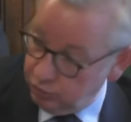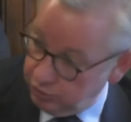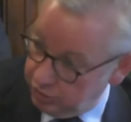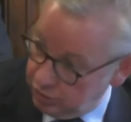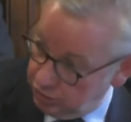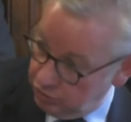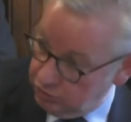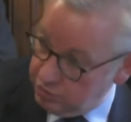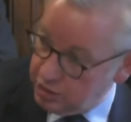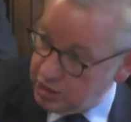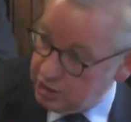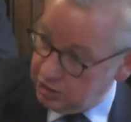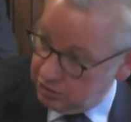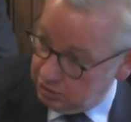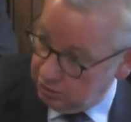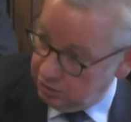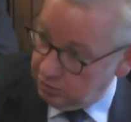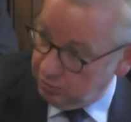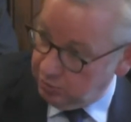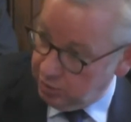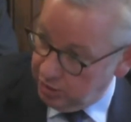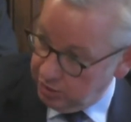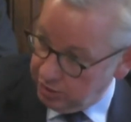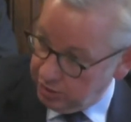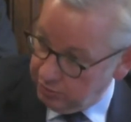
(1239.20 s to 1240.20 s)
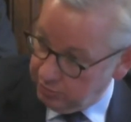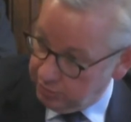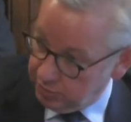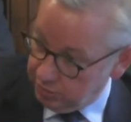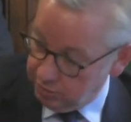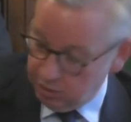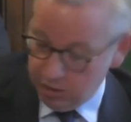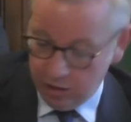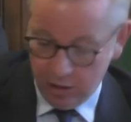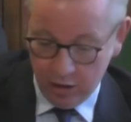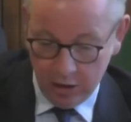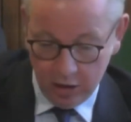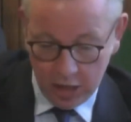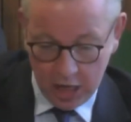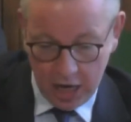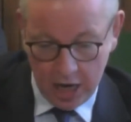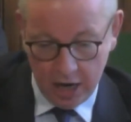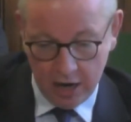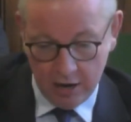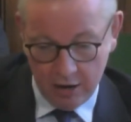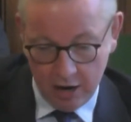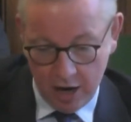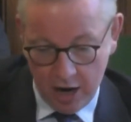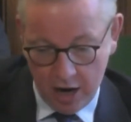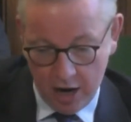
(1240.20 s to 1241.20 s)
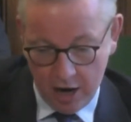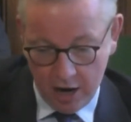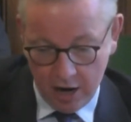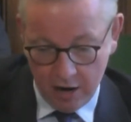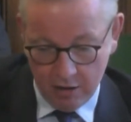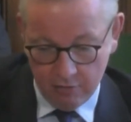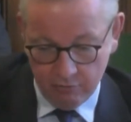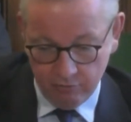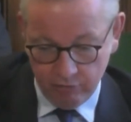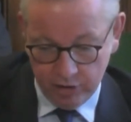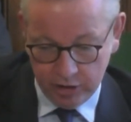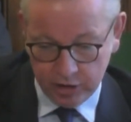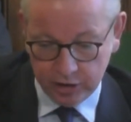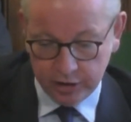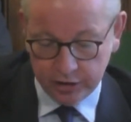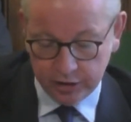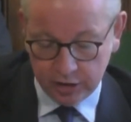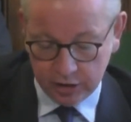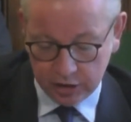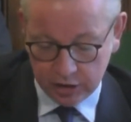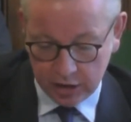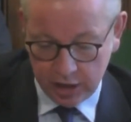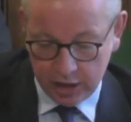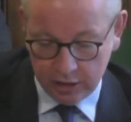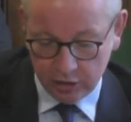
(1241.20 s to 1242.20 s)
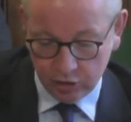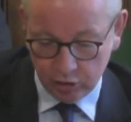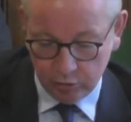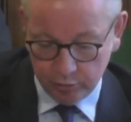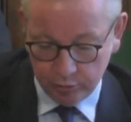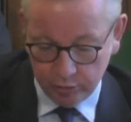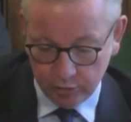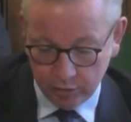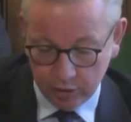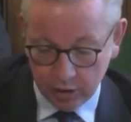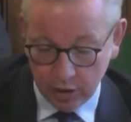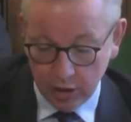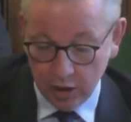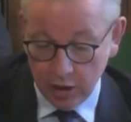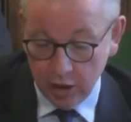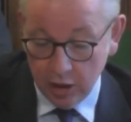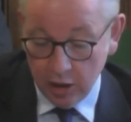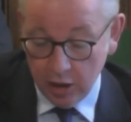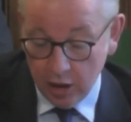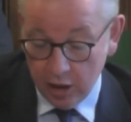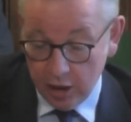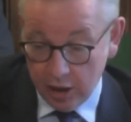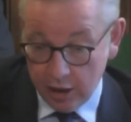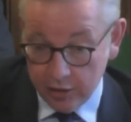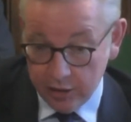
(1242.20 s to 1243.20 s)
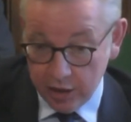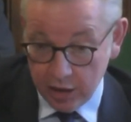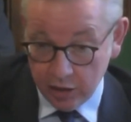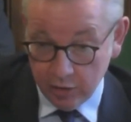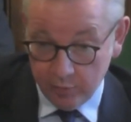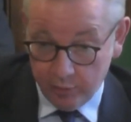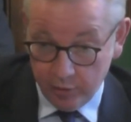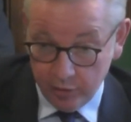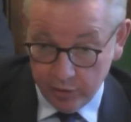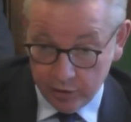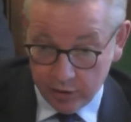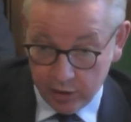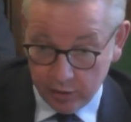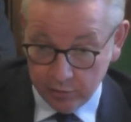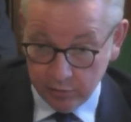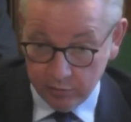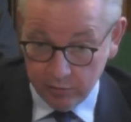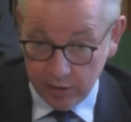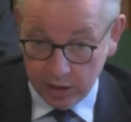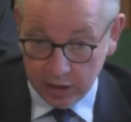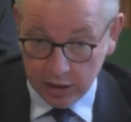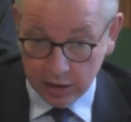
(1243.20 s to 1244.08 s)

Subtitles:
the UK Internal Market Bill reaches the statute book. The other point that I would make